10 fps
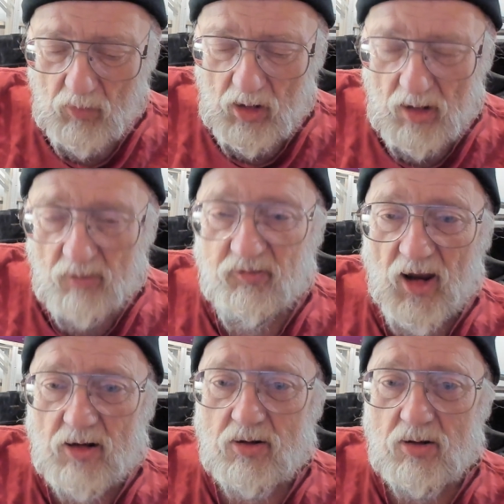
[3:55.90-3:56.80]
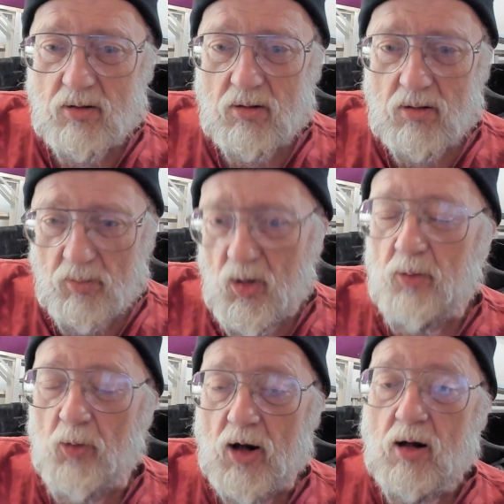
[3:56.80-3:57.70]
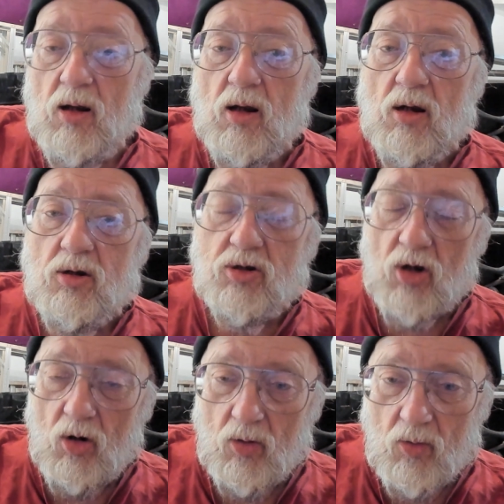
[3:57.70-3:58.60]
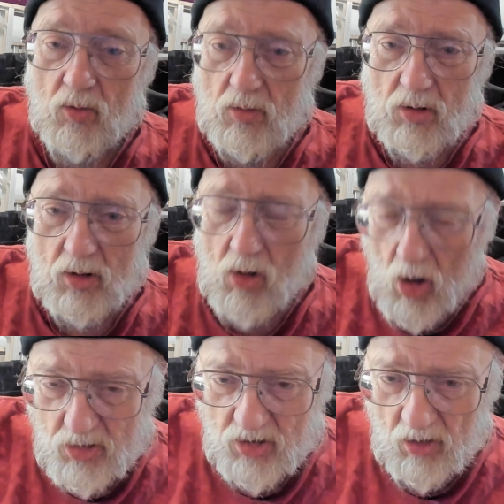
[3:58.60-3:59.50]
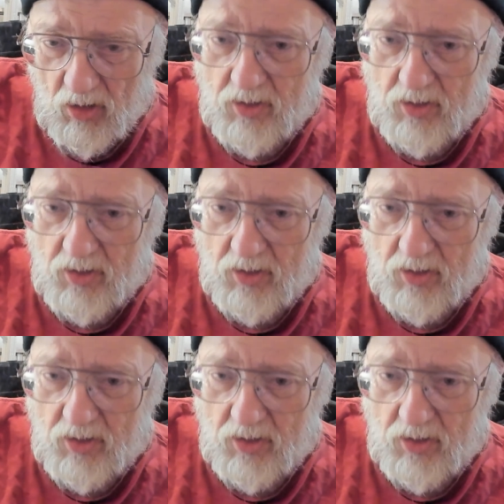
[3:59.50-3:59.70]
It affects the memory. So, cautionary